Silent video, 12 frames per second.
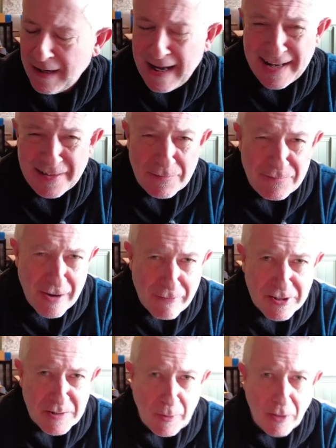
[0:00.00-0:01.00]
in the very
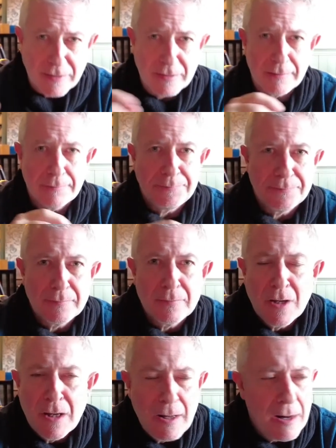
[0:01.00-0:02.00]
spot
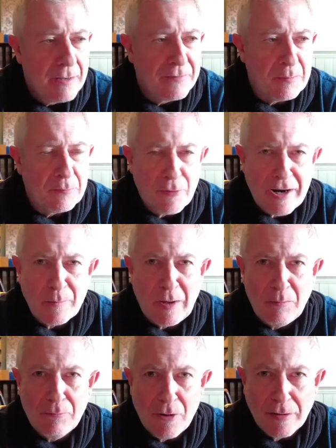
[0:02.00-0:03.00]
that Branwell
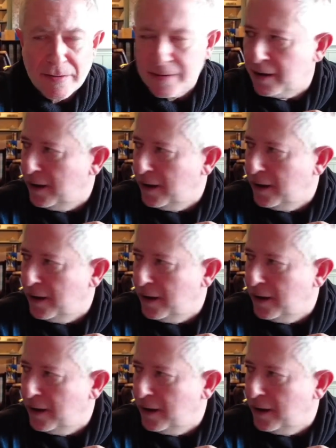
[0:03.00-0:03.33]
Bronte